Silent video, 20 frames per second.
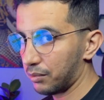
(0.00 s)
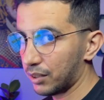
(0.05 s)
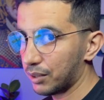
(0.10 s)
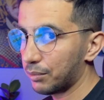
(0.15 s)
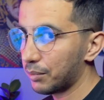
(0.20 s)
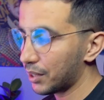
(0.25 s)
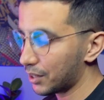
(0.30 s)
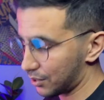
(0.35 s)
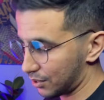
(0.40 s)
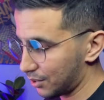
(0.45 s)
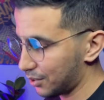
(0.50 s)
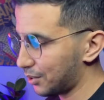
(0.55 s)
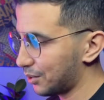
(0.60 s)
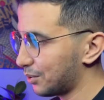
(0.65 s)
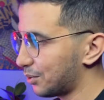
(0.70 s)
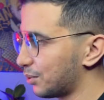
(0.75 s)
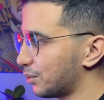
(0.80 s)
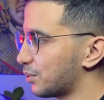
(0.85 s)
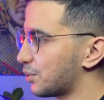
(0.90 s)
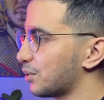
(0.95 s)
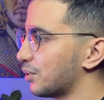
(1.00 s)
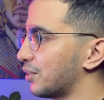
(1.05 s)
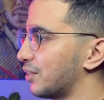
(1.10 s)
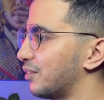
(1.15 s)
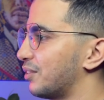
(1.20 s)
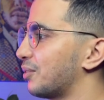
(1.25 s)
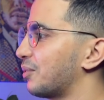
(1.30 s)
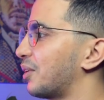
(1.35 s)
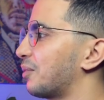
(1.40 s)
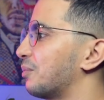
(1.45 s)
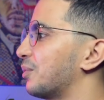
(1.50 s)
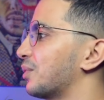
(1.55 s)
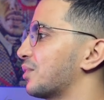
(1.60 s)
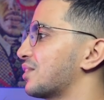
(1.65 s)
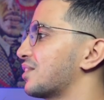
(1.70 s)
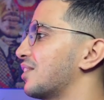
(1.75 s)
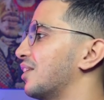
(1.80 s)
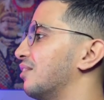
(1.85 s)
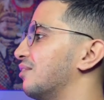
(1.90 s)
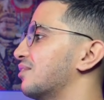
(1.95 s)
and make sure you do so if you want more
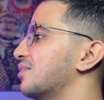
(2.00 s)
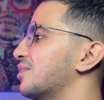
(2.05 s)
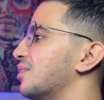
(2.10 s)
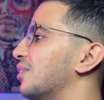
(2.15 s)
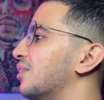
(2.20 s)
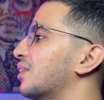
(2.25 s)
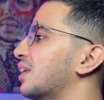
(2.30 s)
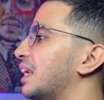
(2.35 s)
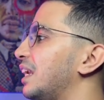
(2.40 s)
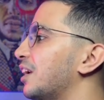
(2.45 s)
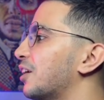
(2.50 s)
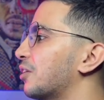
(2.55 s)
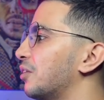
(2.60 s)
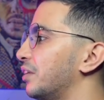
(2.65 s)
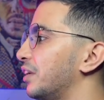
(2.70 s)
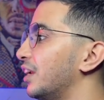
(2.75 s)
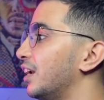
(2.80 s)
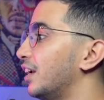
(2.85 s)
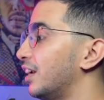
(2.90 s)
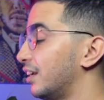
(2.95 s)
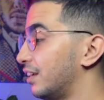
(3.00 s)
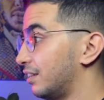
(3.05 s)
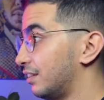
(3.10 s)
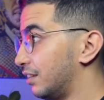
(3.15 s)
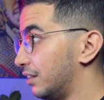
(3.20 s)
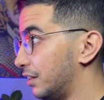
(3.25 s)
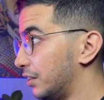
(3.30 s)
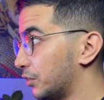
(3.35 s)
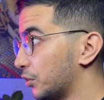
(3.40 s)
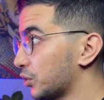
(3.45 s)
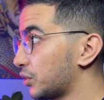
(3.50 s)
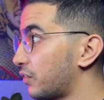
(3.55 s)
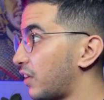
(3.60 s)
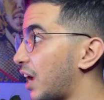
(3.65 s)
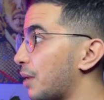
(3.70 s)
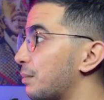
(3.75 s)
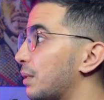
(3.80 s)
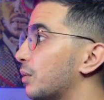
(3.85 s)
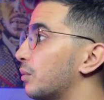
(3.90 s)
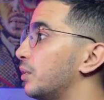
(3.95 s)
stuff. So click on notify
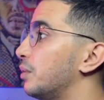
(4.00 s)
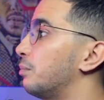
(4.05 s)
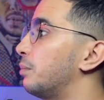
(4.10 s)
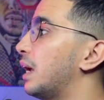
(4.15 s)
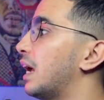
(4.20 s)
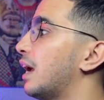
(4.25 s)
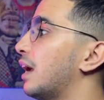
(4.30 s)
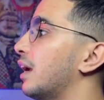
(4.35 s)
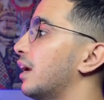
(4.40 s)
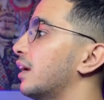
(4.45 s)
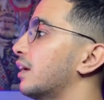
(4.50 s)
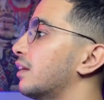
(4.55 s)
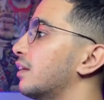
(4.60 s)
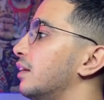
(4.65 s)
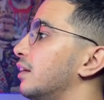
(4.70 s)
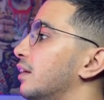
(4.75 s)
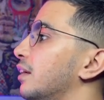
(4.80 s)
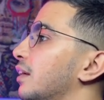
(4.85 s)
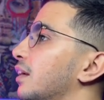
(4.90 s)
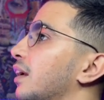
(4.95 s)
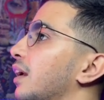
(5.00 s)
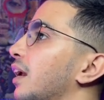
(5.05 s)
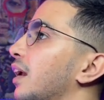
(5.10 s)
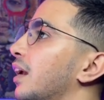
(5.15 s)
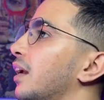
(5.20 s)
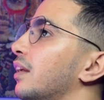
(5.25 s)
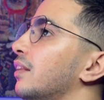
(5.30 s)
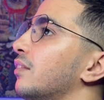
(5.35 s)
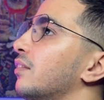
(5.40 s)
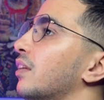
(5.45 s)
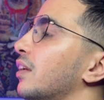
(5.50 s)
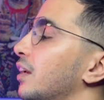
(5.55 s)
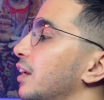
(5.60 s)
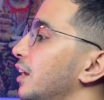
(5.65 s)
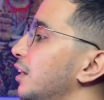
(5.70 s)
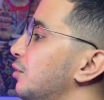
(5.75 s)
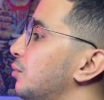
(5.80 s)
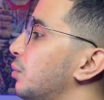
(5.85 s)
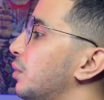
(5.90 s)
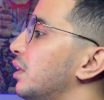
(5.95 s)
me when back, and
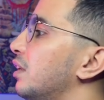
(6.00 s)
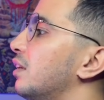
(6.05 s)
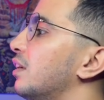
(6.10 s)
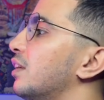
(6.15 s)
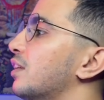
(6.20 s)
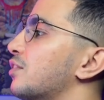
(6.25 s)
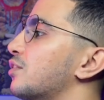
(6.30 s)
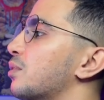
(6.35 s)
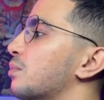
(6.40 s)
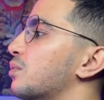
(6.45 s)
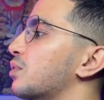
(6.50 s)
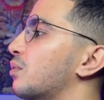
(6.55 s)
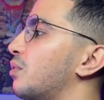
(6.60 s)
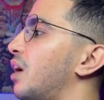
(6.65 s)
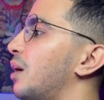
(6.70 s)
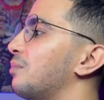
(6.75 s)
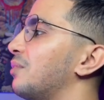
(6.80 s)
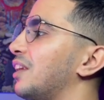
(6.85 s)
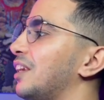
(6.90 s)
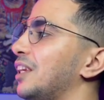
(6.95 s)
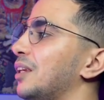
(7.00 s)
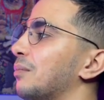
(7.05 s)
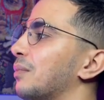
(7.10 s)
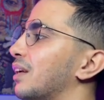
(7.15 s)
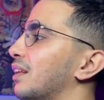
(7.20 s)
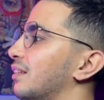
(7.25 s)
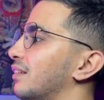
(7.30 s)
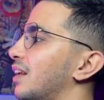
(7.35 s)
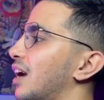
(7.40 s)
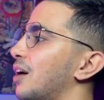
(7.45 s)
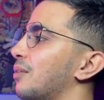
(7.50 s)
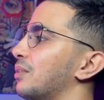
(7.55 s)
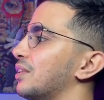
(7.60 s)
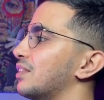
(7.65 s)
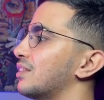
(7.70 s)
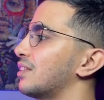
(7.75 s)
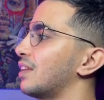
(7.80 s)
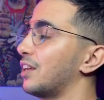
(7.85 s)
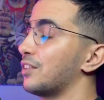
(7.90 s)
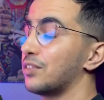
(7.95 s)
it will subscribe the email. Now
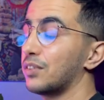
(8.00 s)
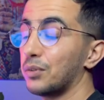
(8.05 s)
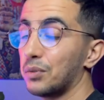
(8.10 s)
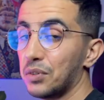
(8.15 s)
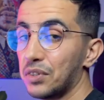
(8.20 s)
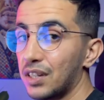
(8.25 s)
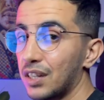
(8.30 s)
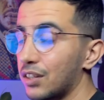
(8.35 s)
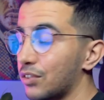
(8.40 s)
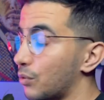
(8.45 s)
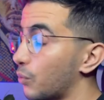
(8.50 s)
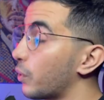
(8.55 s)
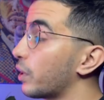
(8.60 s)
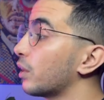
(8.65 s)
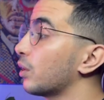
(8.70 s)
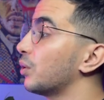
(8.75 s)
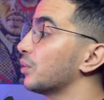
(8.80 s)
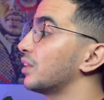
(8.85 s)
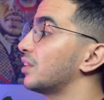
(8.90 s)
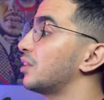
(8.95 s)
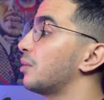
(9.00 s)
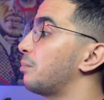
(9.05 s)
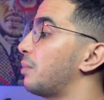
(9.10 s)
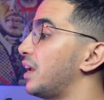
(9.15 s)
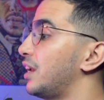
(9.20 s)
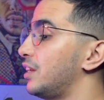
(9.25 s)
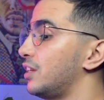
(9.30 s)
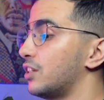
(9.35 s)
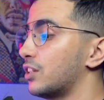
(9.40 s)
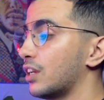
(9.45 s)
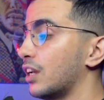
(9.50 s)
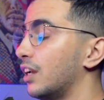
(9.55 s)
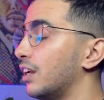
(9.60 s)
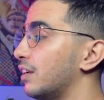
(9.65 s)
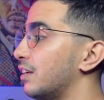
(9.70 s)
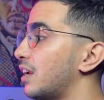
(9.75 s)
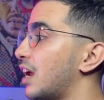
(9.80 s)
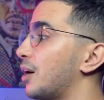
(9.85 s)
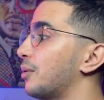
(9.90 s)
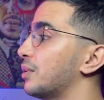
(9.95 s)
it's, as you can see, it reloaded the page.
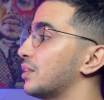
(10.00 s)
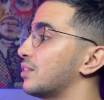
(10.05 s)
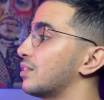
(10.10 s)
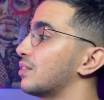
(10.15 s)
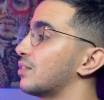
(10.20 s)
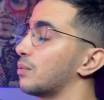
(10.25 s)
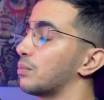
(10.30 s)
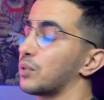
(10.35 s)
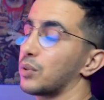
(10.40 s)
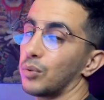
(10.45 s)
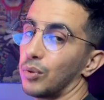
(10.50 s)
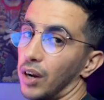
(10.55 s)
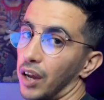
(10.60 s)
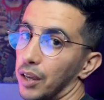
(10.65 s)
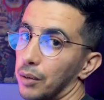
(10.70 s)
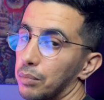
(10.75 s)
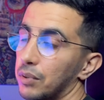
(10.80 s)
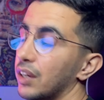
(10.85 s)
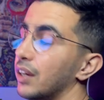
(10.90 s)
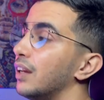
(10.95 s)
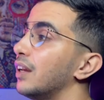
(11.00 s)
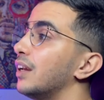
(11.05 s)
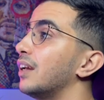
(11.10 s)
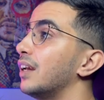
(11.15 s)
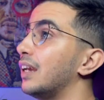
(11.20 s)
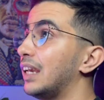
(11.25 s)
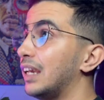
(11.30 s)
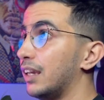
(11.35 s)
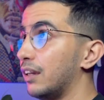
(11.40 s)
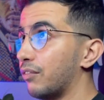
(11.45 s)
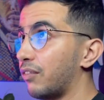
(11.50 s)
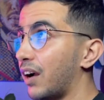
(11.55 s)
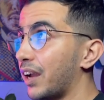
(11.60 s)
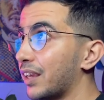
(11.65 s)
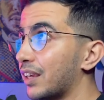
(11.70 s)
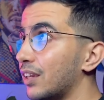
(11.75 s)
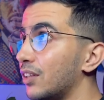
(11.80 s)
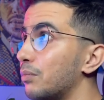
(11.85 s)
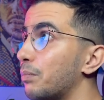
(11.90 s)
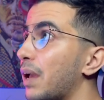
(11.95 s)
Now it's subscribed. If I
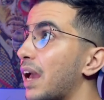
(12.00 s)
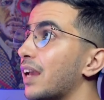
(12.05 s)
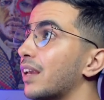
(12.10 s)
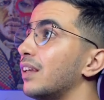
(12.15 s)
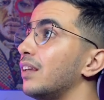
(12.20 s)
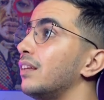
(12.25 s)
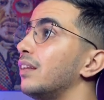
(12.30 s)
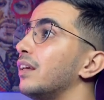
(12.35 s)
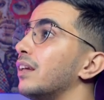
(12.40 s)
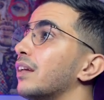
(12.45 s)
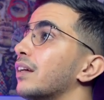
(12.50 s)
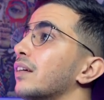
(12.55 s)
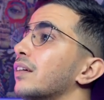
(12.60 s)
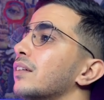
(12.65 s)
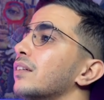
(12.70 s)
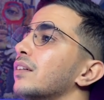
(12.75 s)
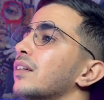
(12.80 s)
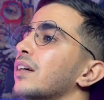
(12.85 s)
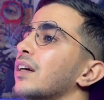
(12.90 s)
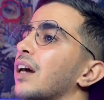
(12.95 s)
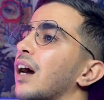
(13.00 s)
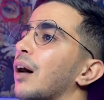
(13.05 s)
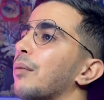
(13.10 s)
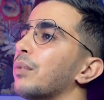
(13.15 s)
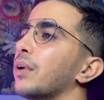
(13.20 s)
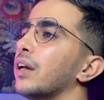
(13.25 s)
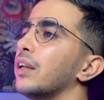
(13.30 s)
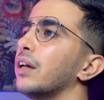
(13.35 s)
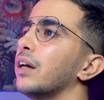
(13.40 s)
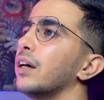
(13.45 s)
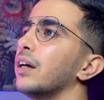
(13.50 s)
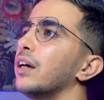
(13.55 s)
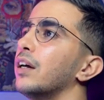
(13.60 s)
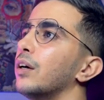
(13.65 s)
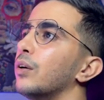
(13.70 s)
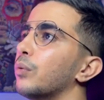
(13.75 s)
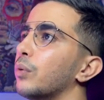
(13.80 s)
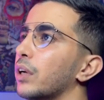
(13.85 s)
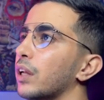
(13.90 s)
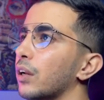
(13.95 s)
get back in here, I'm gonna
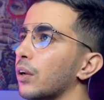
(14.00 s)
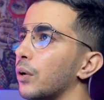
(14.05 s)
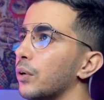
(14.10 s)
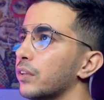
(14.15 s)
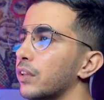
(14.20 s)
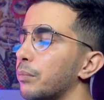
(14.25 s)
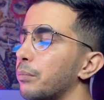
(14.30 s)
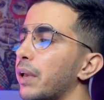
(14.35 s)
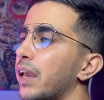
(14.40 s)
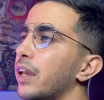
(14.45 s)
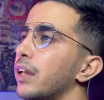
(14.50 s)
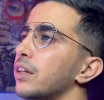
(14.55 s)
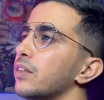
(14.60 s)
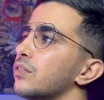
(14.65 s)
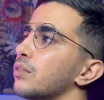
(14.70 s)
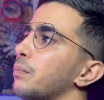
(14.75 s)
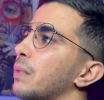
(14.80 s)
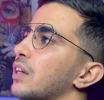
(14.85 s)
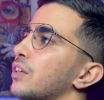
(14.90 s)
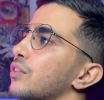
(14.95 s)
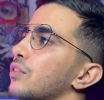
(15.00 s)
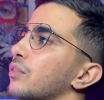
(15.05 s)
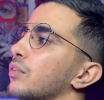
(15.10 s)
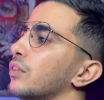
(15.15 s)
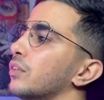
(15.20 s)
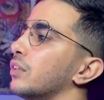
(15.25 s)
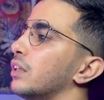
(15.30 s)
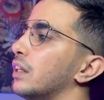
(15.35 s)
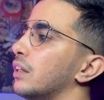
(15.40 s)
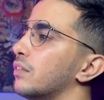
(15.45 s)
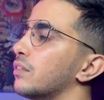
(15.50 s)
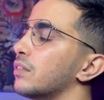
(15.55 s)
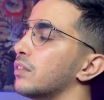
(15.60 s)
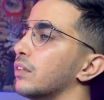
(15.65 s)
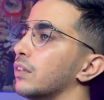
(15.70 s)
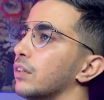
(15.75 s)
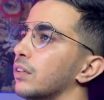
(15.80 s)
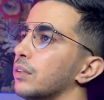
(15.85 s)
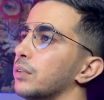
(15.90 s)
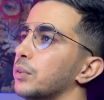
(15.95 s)
reload the page to make sure it's
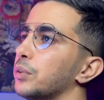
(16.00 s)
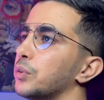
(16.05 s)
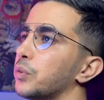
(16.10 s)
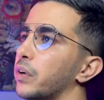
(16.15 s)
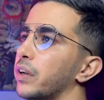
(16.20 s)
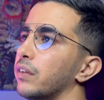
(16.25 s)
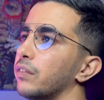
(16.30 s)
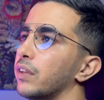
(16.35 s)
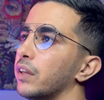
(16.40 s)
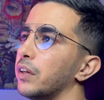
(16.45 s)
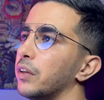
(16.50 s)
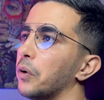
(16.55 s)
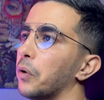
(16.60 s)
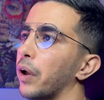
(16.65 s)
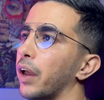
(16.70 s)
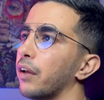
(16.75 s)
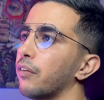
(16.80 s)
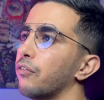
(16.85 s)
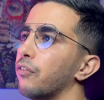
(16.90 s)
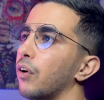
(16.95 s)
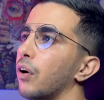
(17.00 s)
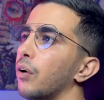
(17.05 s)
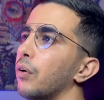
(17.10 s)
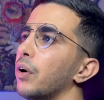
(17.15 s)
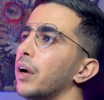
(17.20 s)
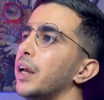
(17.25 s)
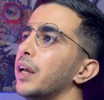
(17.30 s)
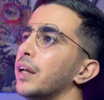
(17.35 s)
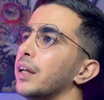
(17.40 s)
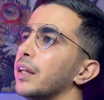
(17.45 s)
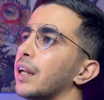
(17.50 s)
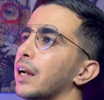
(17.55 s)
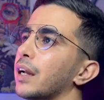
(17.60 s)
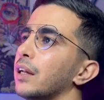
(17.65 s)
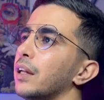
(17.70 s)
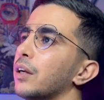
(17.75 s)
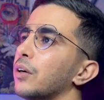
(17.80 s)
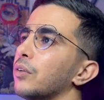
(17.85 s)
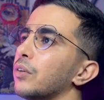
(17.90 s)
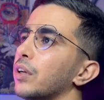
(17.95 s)
retrieved the new info, and I
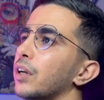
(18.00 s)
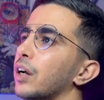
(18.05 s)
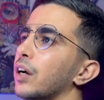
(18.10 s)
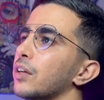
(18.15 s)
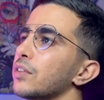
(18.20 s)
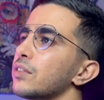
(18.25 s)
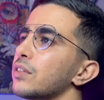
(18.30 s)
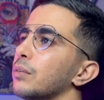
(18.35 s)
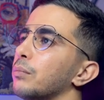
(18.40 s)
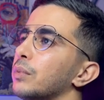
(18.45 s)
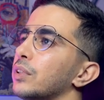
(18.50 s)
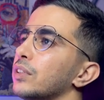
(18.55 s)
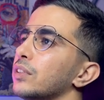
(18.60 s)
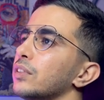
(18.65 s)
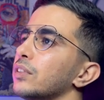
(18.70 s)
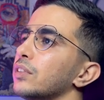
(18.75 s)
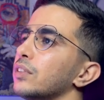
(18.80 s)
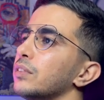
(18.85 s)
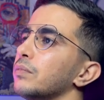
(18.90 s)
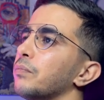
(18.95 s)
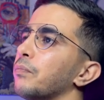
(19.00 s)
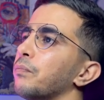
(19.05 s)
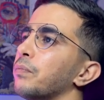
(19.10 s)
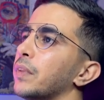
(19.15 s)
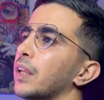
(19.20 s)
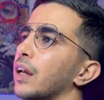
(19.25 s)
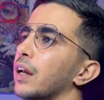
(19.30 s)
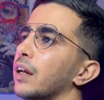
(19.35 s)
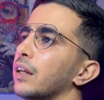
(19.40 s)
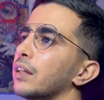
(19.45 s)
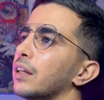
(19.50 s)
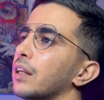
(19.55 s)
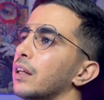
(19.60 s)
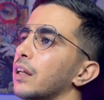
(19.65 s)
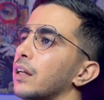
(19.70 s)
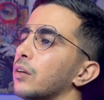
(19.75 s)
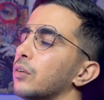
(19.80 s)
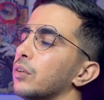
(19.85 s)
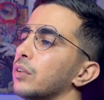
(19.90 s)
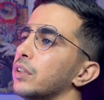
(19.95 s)
click on customers and
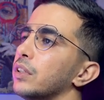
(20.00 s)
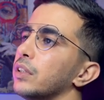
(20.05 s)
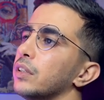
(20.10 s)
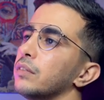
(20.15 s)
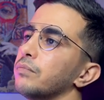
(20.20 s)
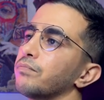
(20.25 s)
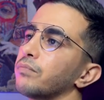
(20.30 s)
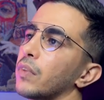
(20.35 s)
click on